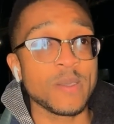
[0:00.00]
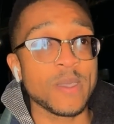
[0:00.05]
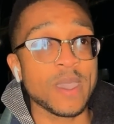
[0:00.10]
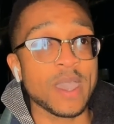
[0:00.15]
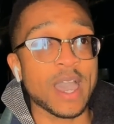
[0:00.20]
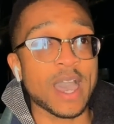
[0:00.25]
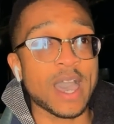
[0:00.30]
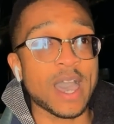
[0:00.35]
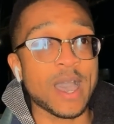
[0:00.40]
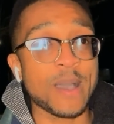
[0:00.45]

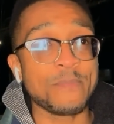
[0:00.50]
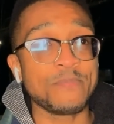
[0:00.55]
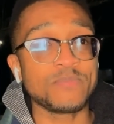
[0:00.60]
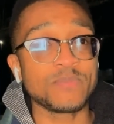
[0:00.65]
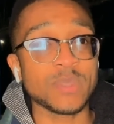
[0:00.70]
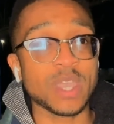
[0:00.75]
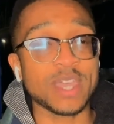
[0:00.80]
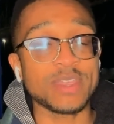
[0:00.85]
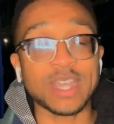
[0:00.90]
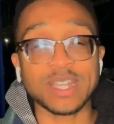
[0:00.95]
And
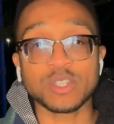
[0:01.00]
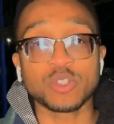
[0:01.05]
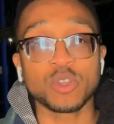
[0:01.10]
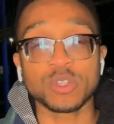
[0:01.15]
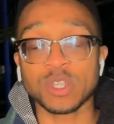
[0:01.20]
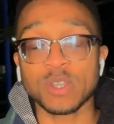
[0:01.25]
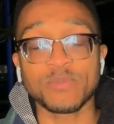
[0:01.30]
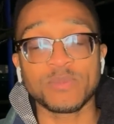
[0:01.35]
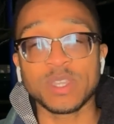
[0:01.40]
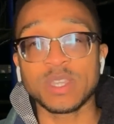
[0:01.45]
that's not
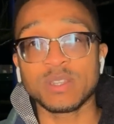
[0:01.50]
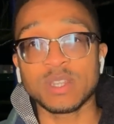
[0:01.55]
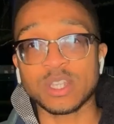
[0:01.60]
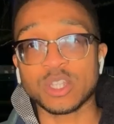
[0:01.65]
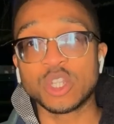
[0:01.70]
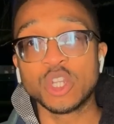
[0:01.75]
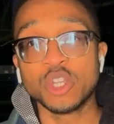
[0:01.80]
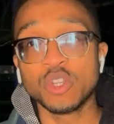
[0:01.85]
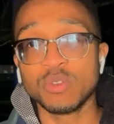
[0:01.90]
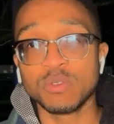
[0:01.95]
something that's
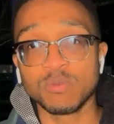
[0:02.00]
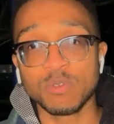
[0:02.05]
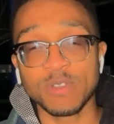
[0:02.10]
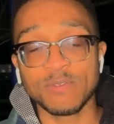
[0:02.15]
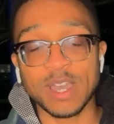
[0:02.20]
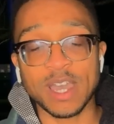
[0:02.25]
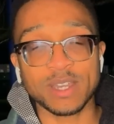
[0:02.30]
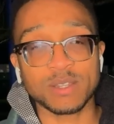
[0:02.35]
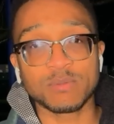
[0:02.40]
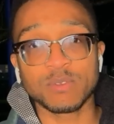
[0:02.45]
new. We've
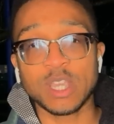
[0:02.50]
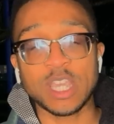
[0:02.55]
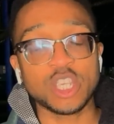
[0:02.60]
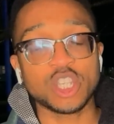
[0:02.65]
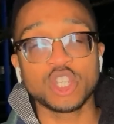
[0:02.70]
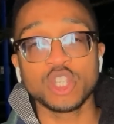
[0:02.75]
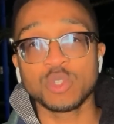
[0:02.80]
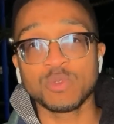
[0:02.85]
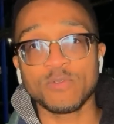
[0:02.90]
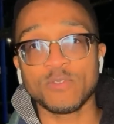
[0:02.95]
had
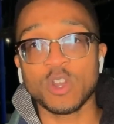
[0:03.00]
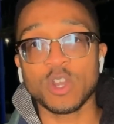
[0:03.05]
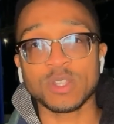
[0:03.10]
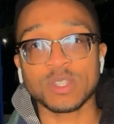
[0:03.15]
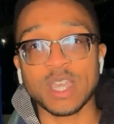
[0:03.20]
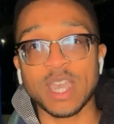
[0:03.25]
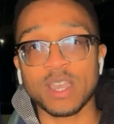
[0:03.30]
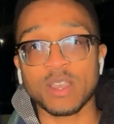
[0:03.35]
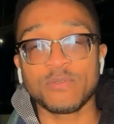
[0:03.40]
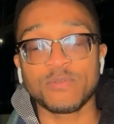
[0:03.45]
issues with our
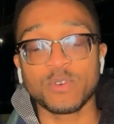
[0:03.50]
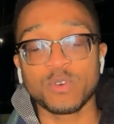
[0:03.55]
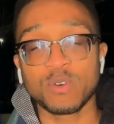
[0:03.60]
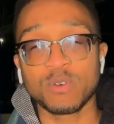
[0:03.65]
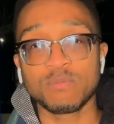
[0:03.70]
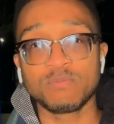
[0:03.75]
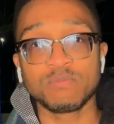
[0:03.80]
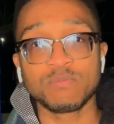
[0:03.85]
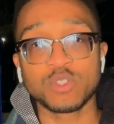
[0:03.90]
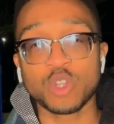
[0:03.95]
attack
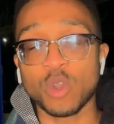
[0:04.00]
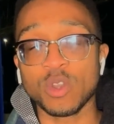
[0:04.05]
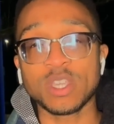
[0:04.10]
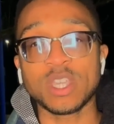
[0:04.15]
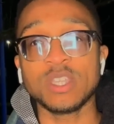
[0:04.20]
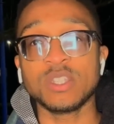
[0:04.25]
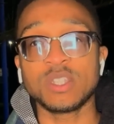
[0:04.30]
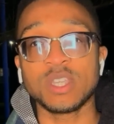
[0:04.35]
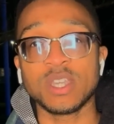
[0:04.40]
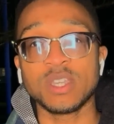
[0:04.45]
for
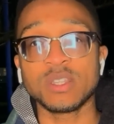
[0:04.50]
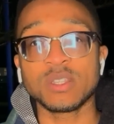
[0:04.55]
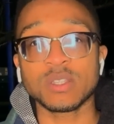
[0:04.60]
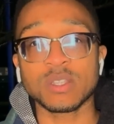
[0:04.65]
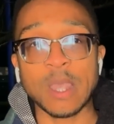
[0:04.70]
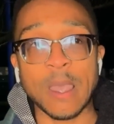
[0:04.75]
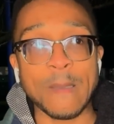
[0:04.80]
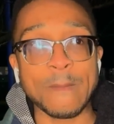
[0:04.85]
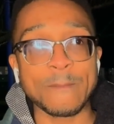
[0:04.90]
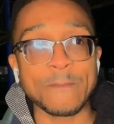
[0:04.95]
donkey's years,
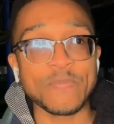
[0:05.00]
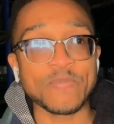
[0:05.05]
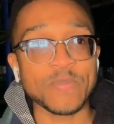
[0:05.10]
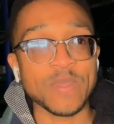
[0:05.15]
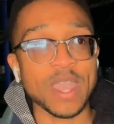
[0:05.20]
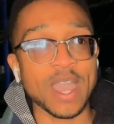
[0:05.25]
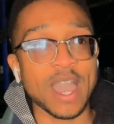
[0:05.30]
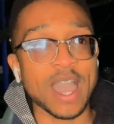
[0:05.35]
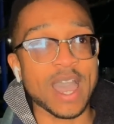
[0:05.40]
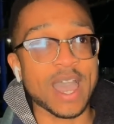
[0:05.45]

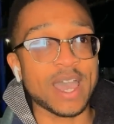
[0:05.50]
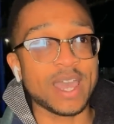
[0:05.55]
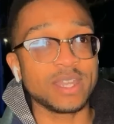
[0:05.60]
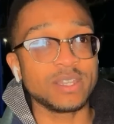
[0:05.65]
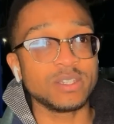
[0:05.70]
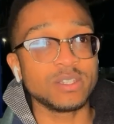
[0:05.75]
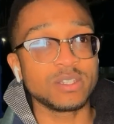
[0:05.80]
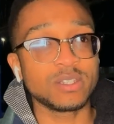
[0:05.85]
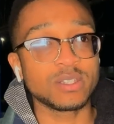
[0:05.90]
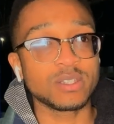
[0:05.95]

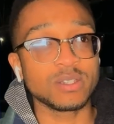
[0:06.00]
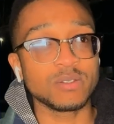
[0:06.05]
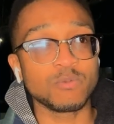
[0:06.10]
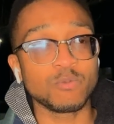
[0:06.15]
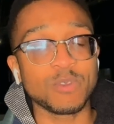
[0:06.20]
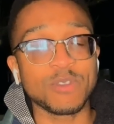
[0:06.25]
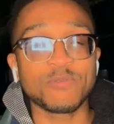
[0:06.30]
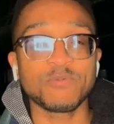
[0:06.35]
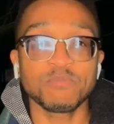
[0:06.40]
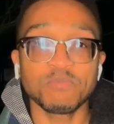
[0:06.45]
and
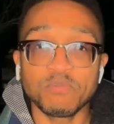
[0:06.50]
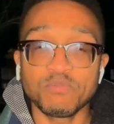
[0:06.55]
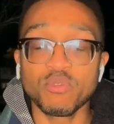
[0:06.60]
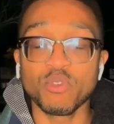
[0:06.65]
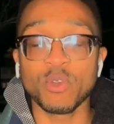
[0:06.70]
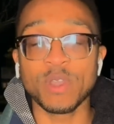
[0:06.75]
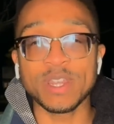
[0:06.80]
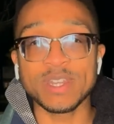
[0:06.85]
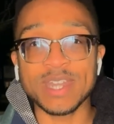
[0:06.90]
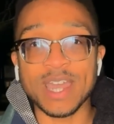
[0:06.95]
we've
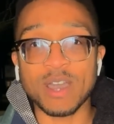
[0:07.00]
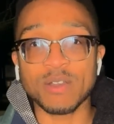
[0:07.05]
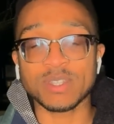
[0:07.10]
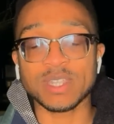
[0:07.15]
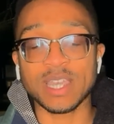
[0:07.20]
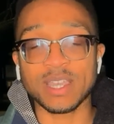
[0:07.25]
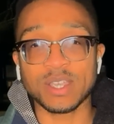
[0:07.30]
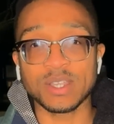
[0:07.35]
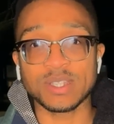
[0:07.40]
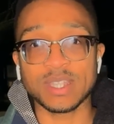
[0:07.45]
brought in now
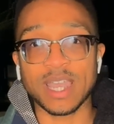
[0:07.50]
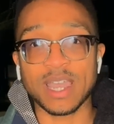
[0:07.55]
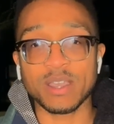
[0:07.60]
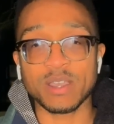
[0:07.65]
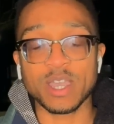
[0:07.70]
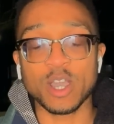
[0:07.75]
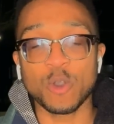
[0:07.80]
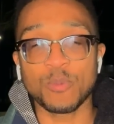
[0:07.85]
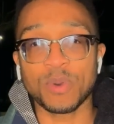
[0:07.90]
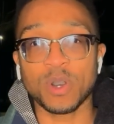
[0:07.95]
attackers that
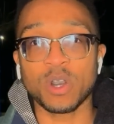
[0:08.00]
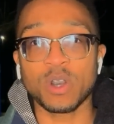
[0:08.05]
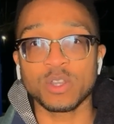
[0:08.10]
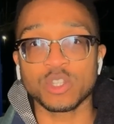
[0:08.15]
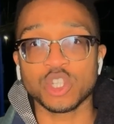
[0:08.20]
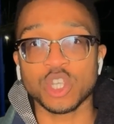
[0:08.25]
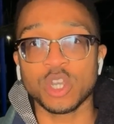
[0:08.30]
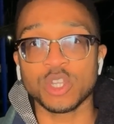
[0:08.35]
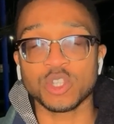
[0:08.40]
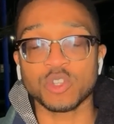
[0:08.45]
help our
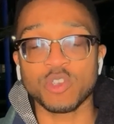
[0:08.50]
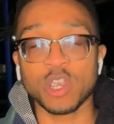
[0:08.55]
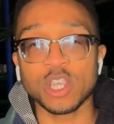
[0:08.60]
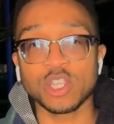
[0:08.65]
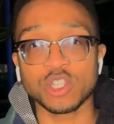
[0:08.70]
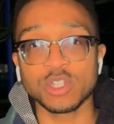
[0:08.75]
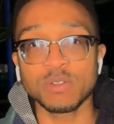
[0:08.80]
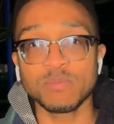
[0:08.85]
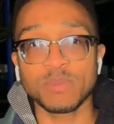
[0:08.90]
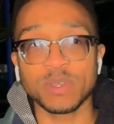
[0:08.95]
chance
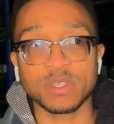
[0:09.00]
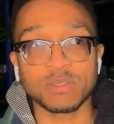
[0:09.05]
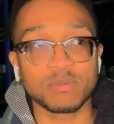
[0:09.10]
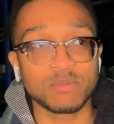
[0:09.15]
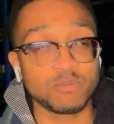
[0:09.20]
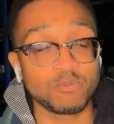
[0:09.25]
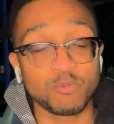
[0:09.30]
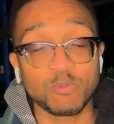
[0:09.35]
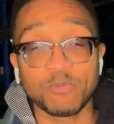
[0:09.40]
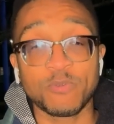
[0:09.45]
creation, but
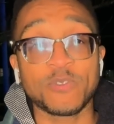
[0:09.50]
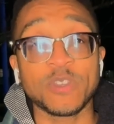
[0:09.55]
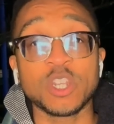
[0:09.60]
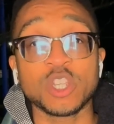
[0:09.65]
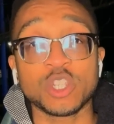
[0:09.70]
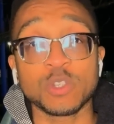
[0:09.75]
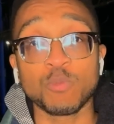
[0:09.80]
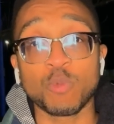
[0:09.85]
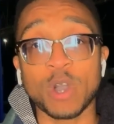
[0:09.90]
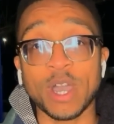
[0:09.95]

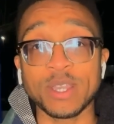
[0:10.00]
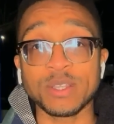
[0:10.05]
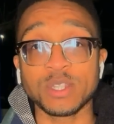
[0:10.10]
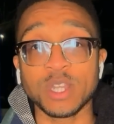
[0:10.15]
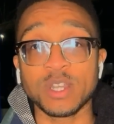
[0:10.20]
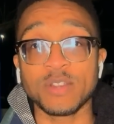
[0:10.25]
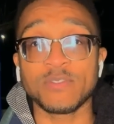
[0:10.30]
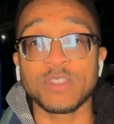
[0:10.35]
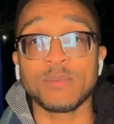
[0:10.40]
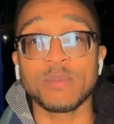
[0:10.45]
finishing-wise,
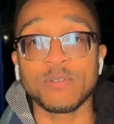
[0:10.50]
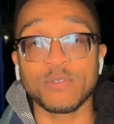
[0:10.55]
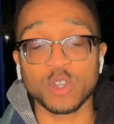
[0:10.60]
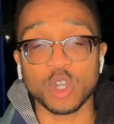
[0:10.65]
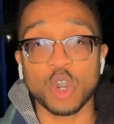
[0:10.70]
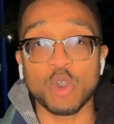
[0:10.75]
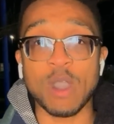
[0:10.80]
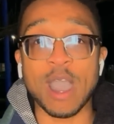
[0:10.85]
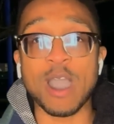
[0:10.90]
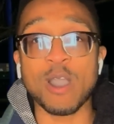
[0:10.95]
none of them have a
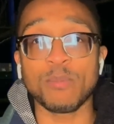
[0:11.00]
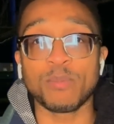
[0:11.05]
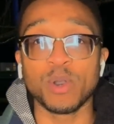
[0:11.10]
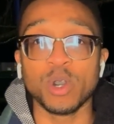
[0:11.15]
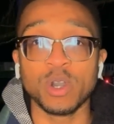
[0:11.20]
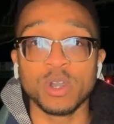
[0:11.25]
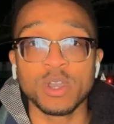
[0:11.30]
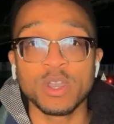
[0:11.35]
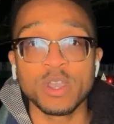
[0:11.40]
goal output